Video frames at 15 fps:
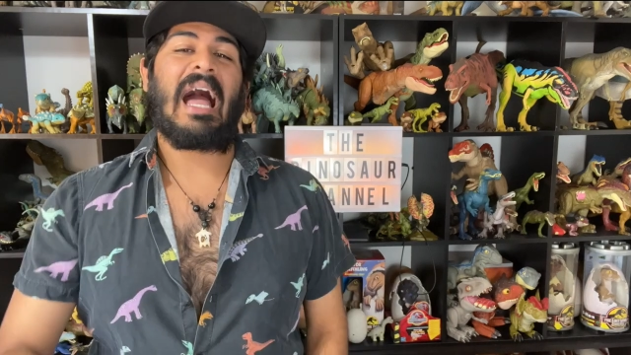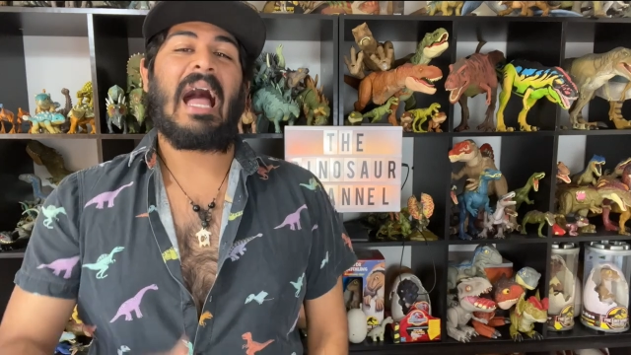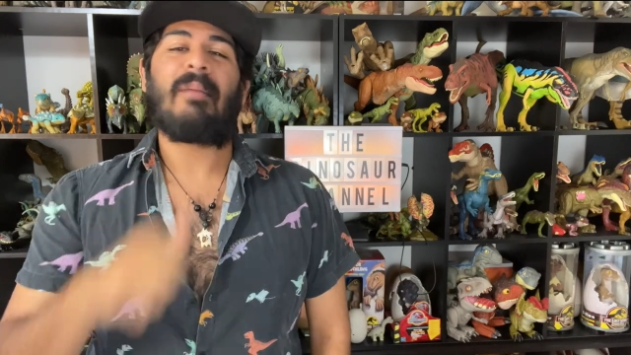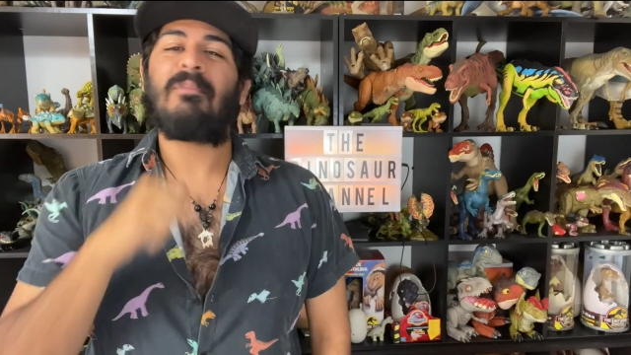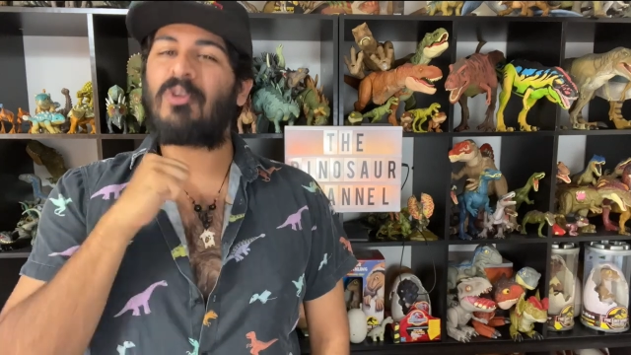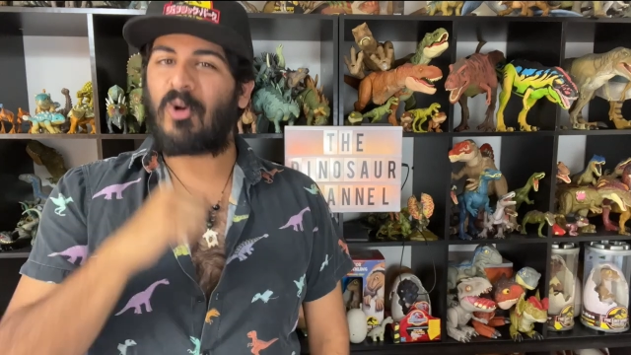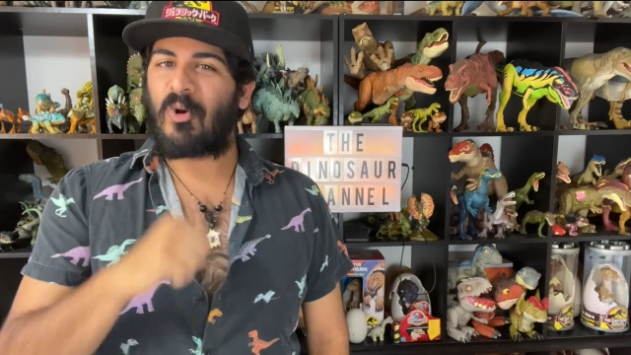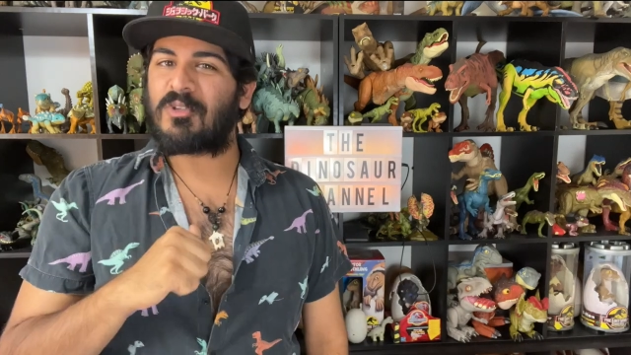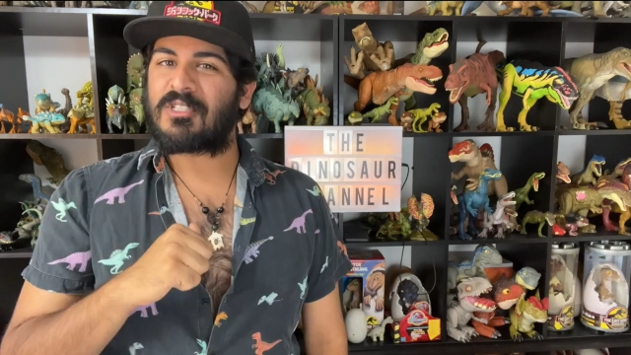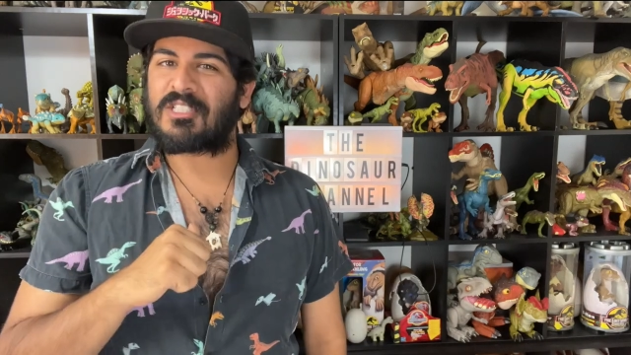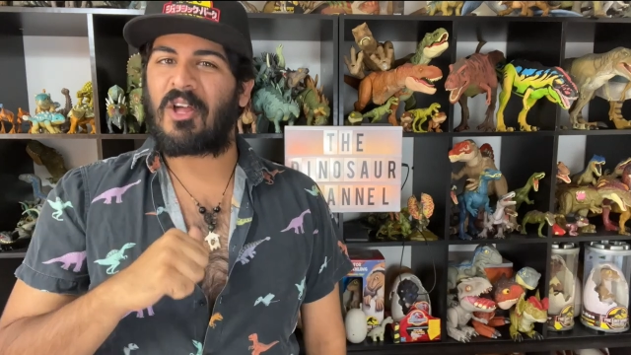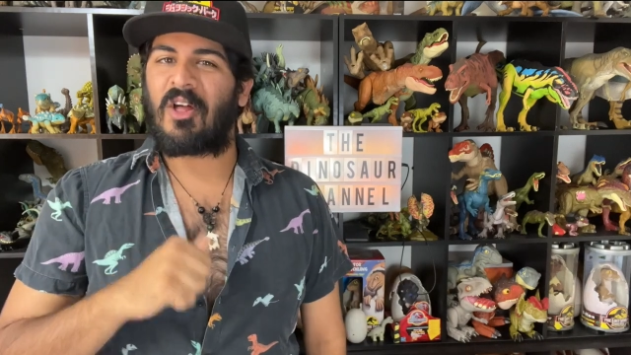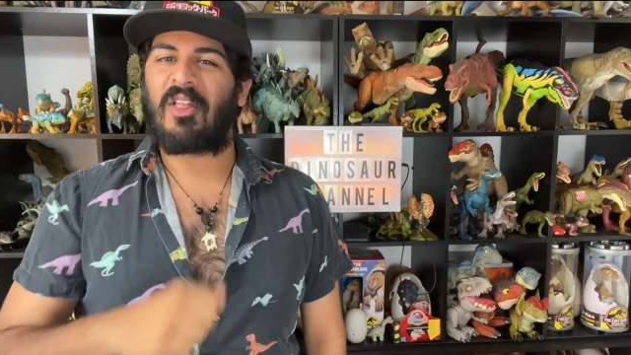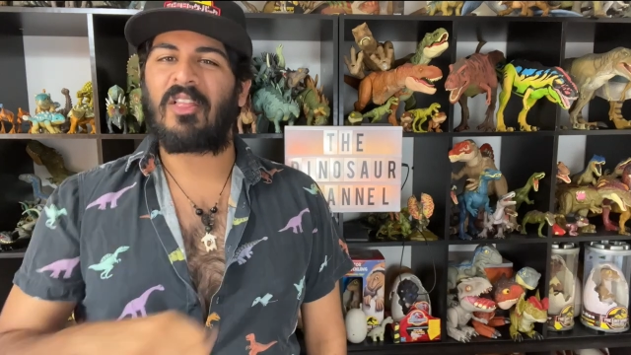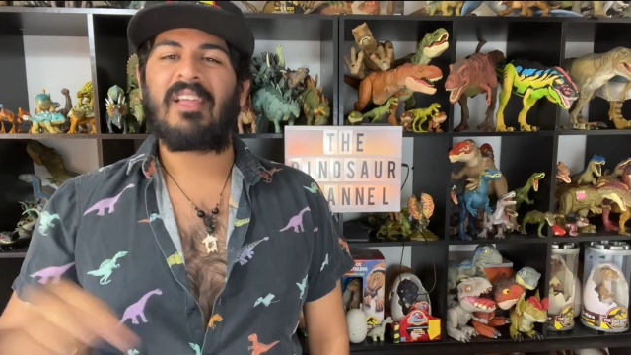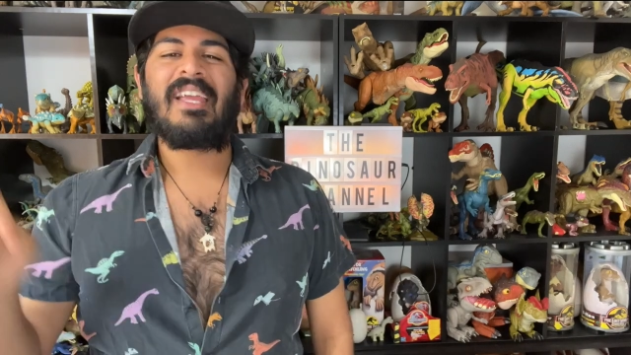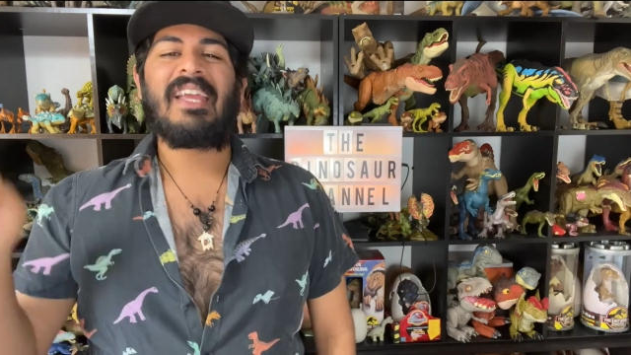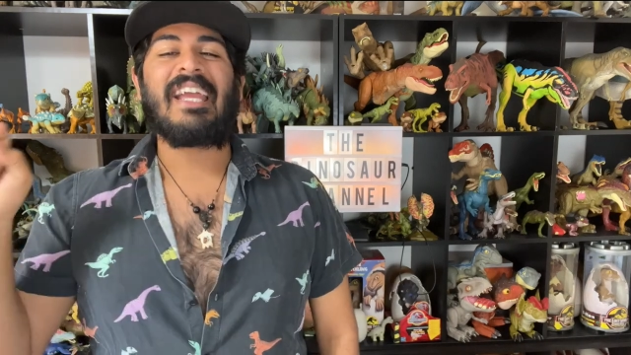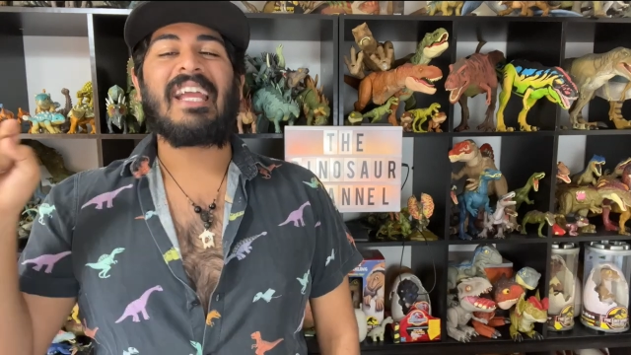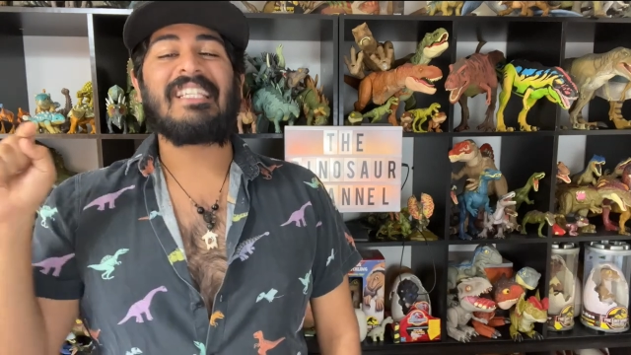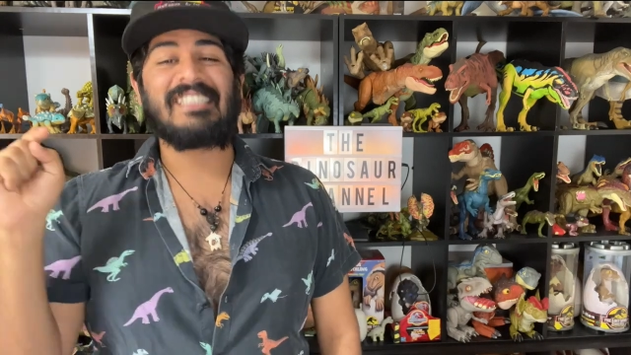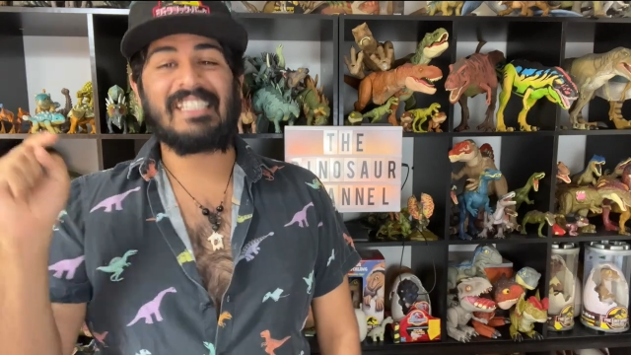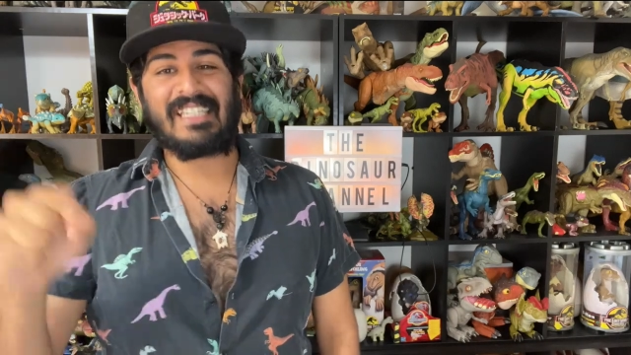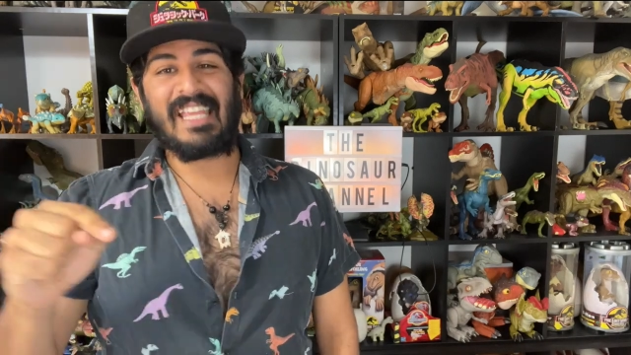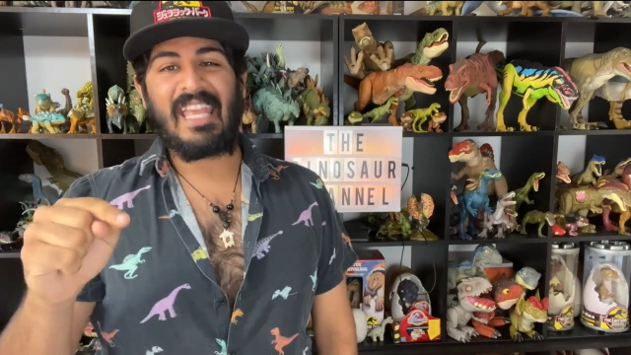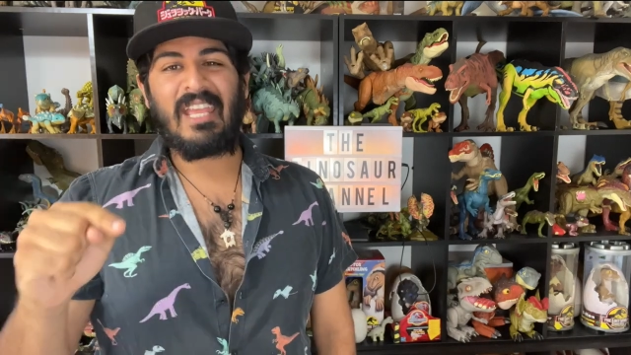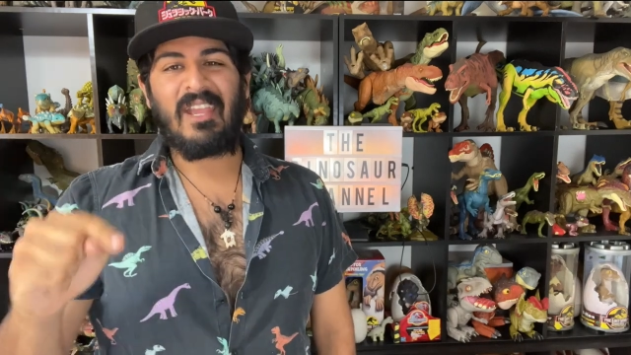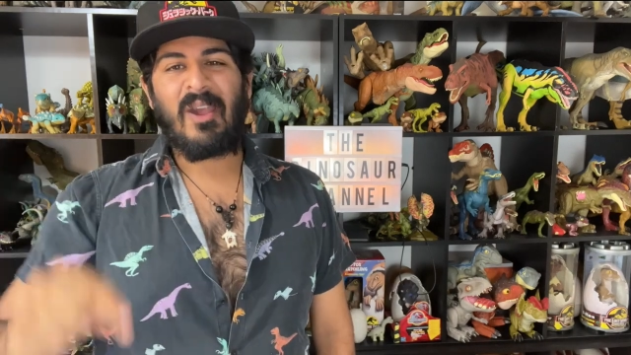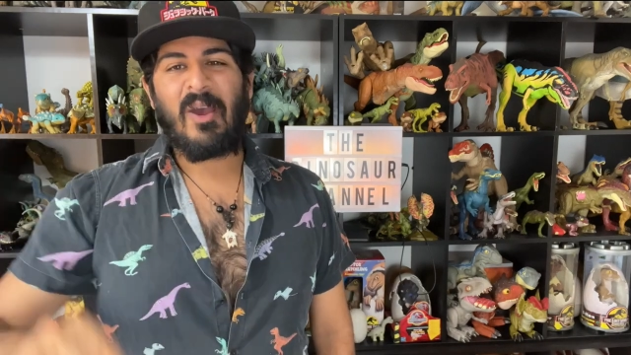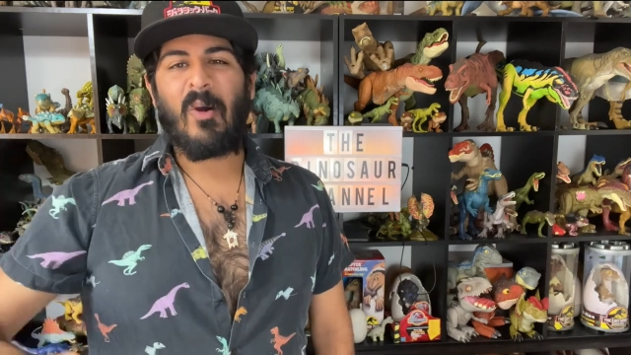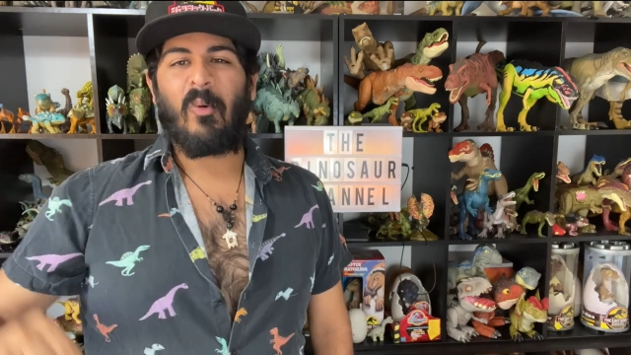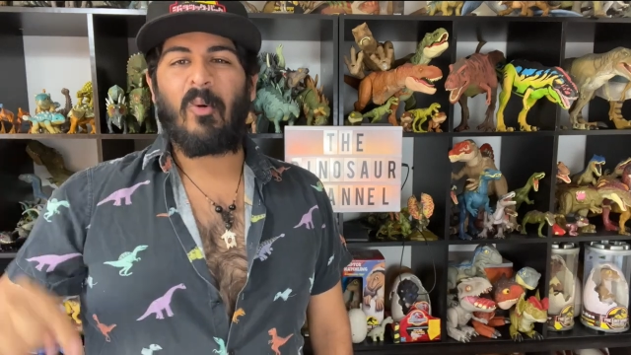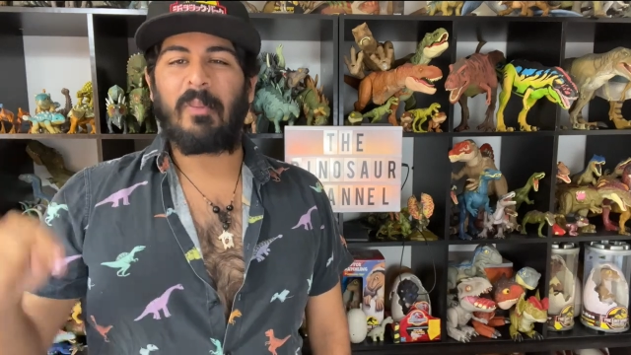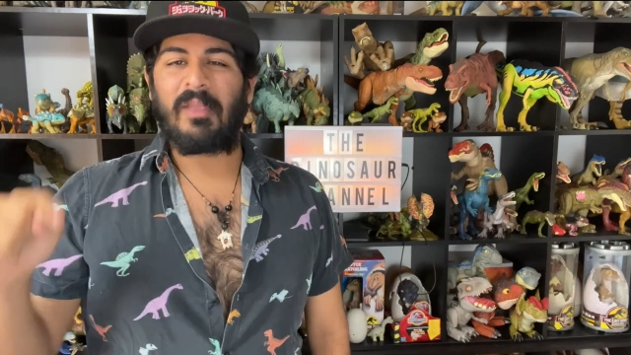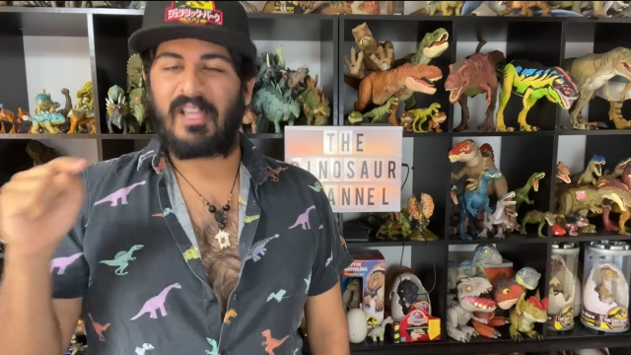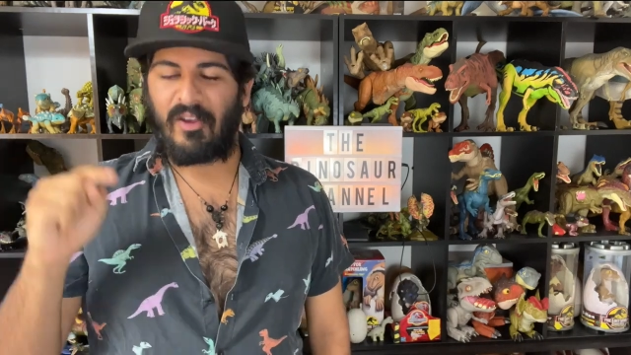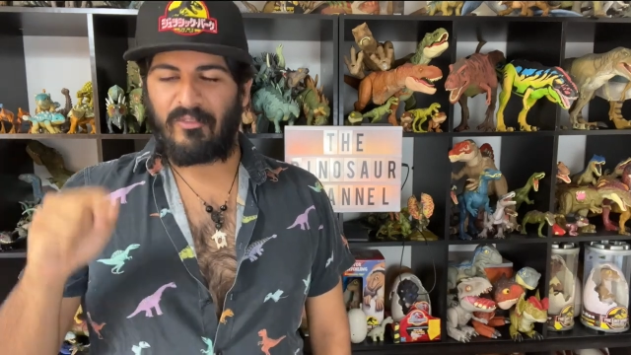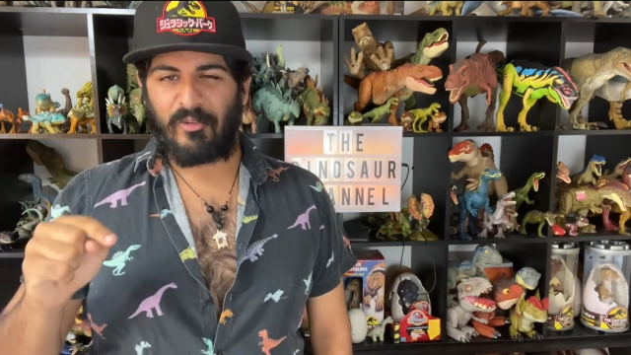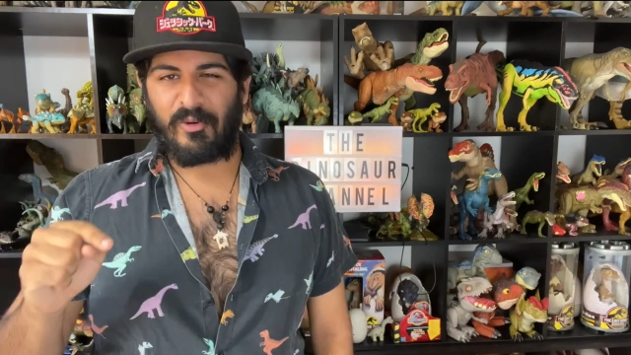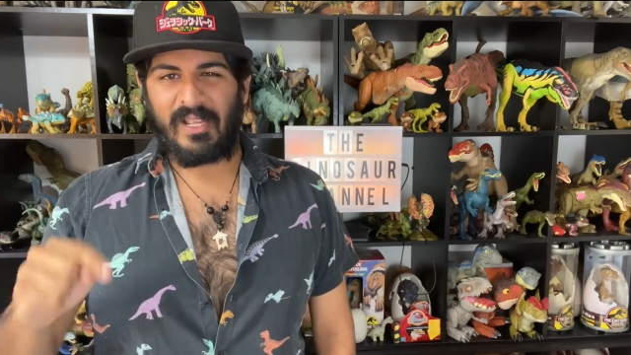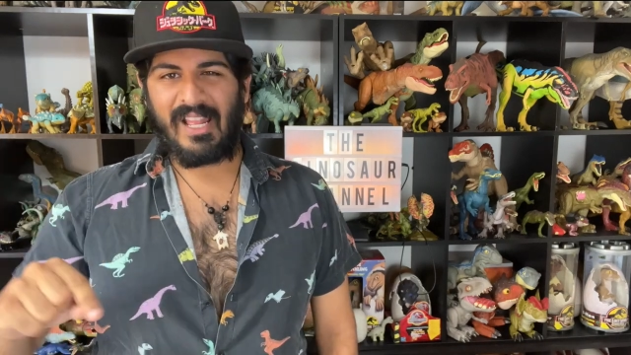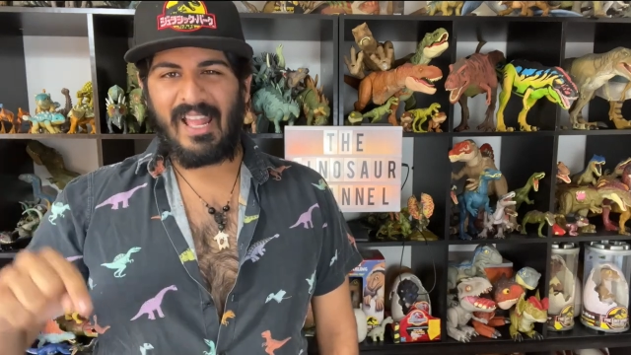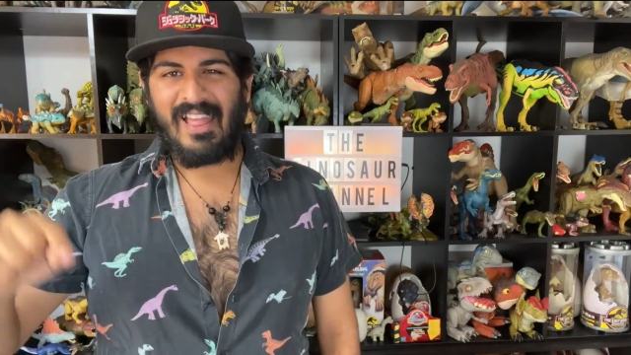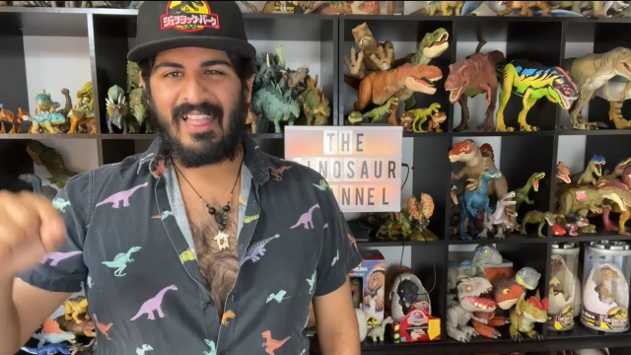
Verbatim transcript: I'm your host, Tal, and today we'll be covering